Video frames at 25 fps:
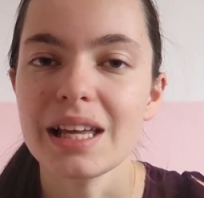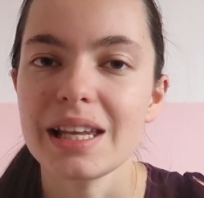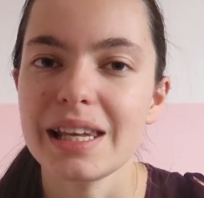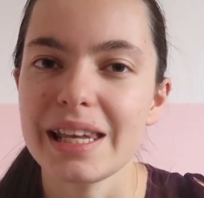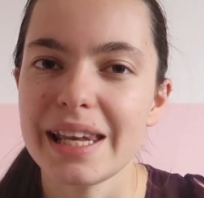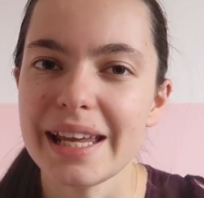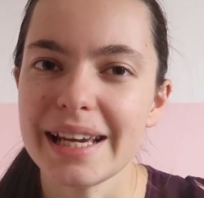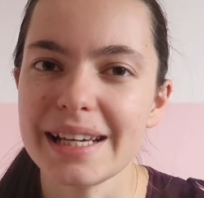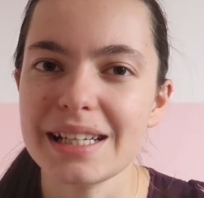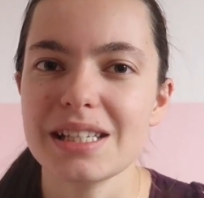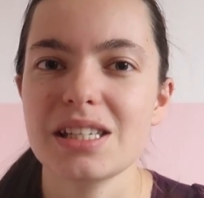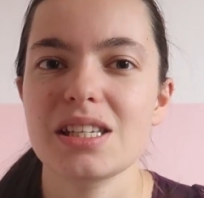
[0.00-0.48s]

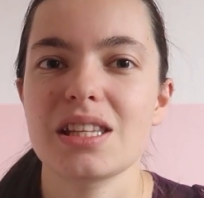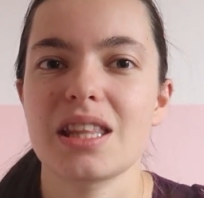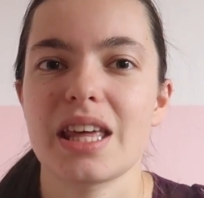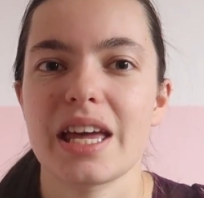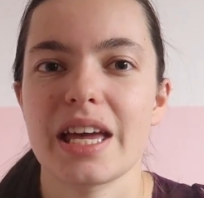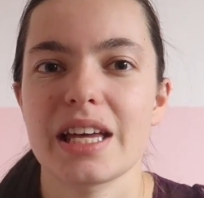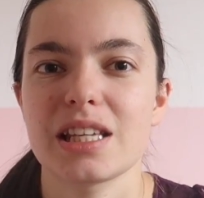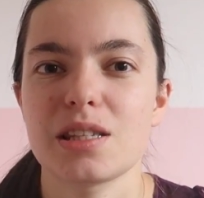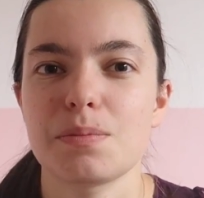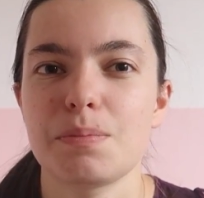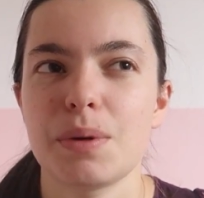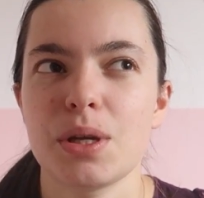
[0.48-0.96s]
Linked to
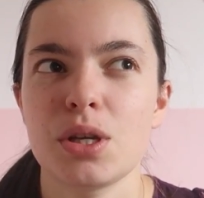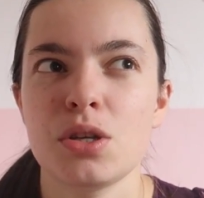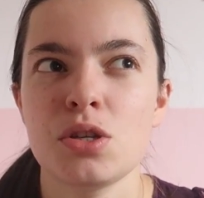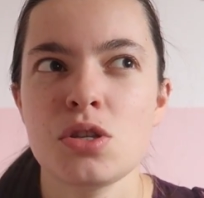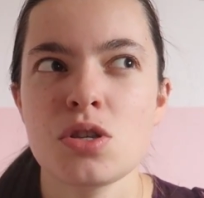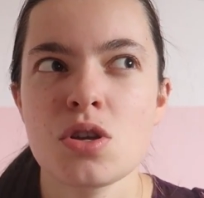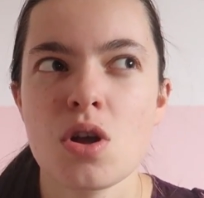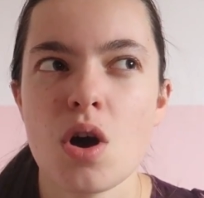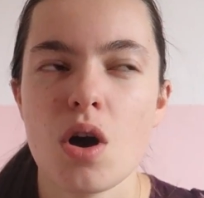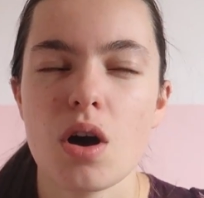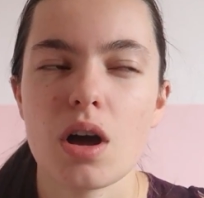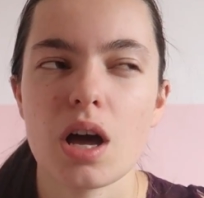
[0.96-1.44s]
this, but
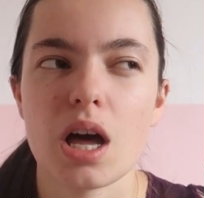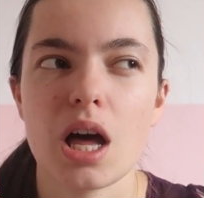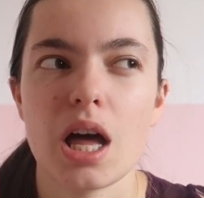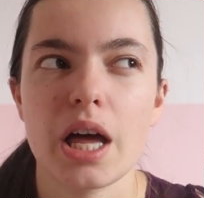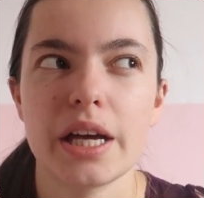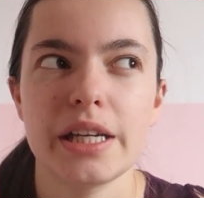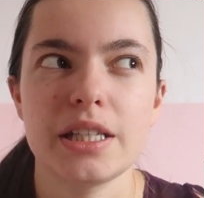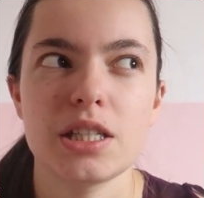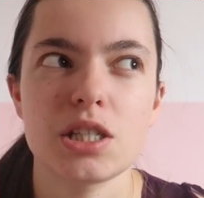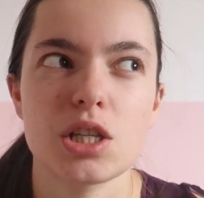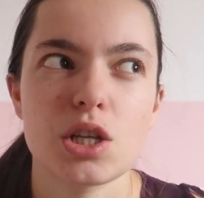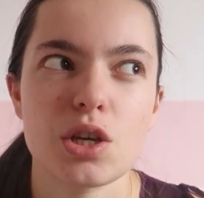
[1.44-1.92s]
not
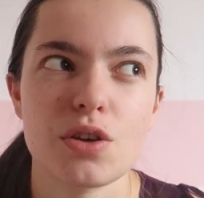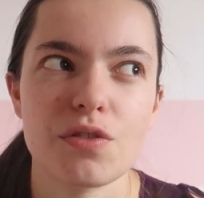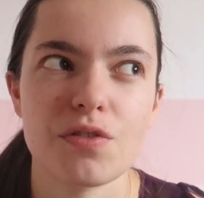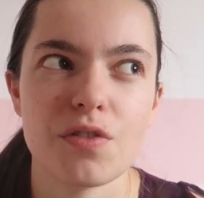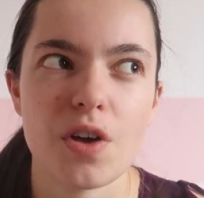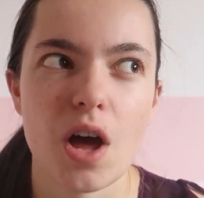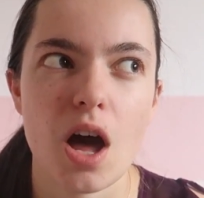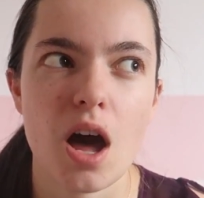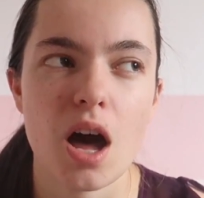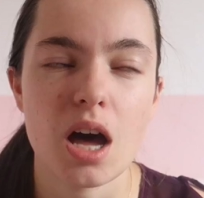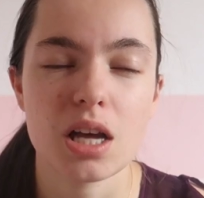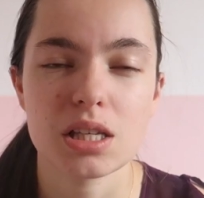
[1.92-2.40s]
kind
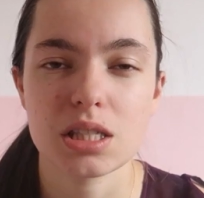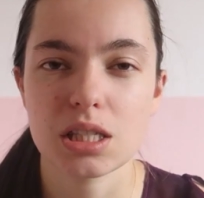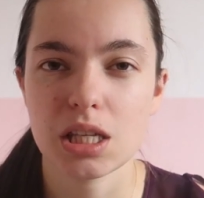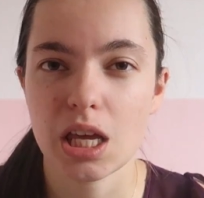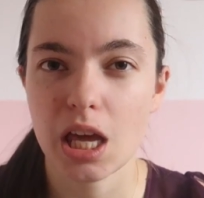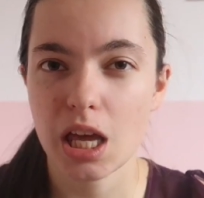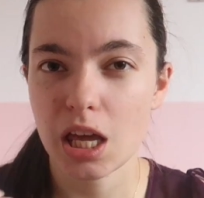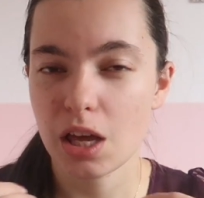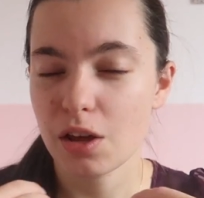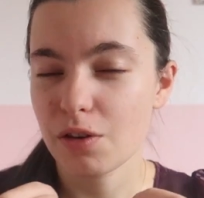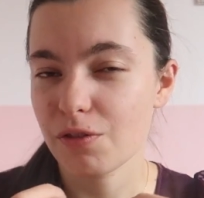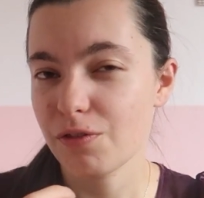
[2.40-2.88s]
of
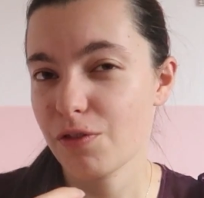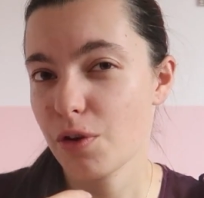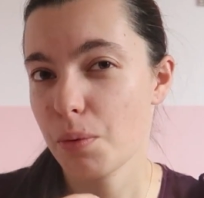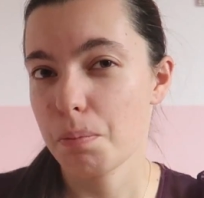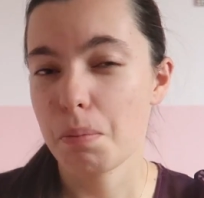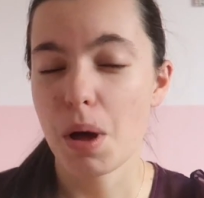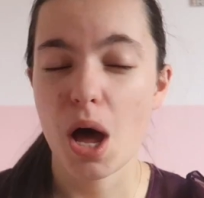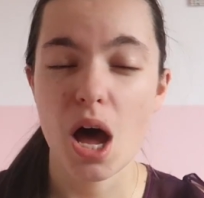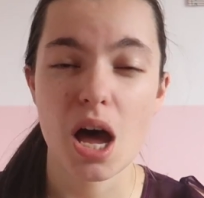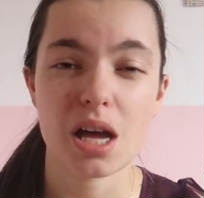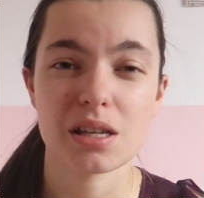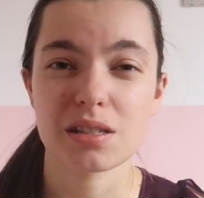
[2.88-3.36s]
asking for
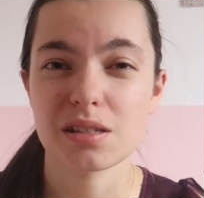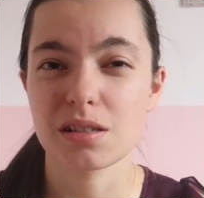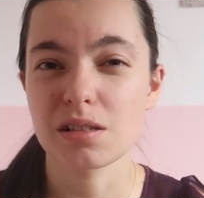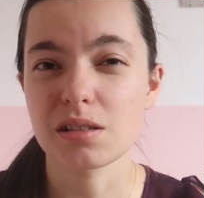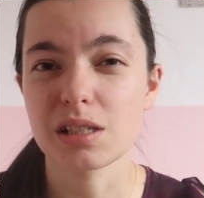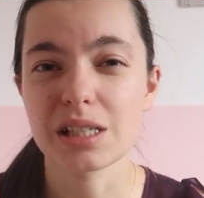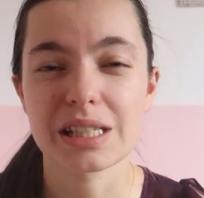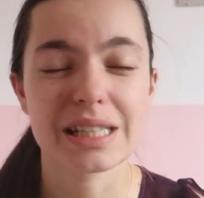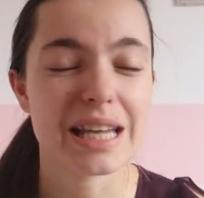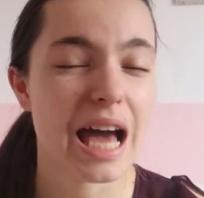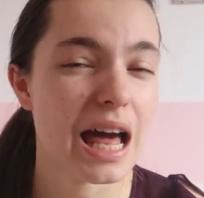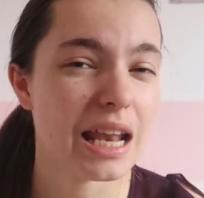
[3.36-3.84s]

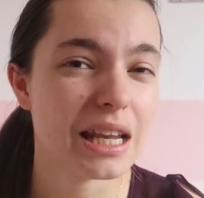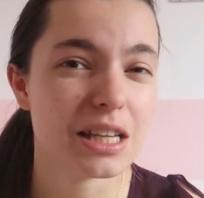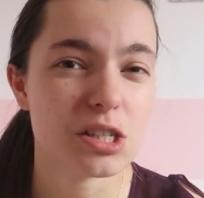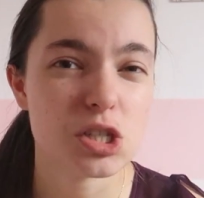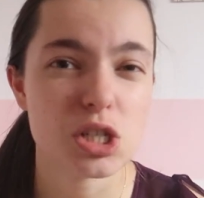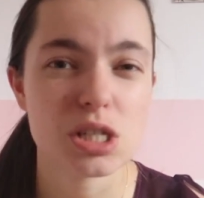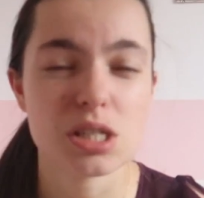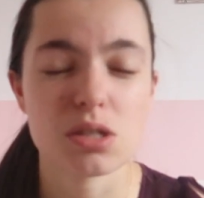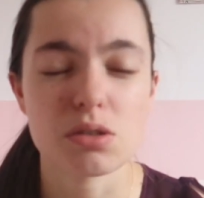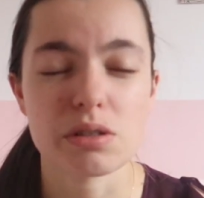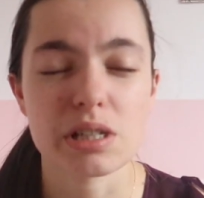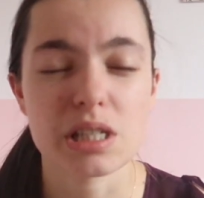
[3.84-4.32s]
personal
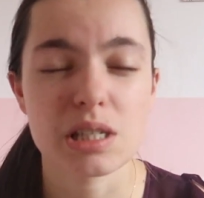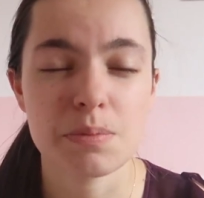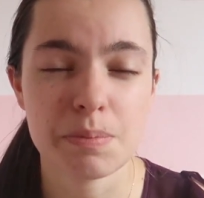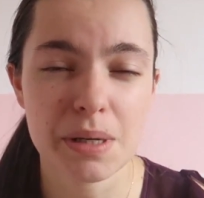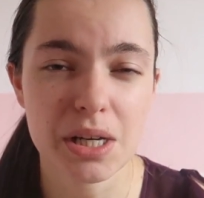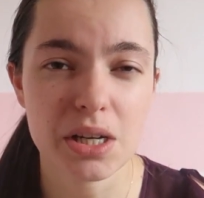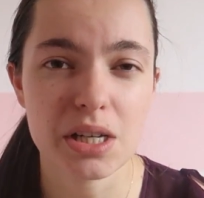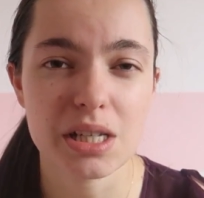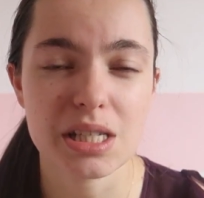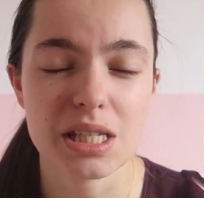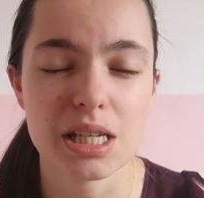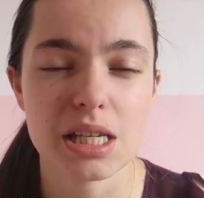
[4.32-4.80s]
analogies or
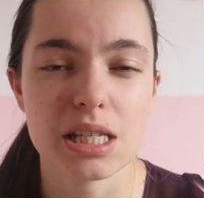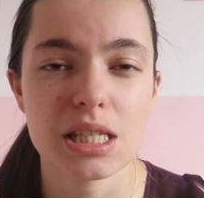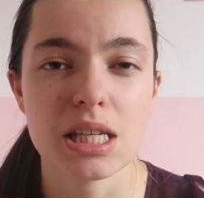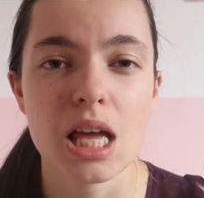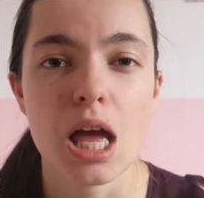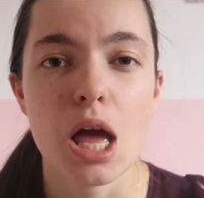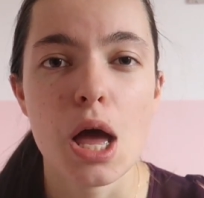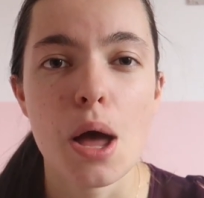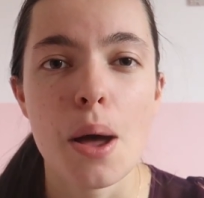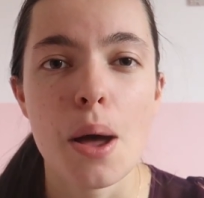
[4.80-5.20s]
experiences,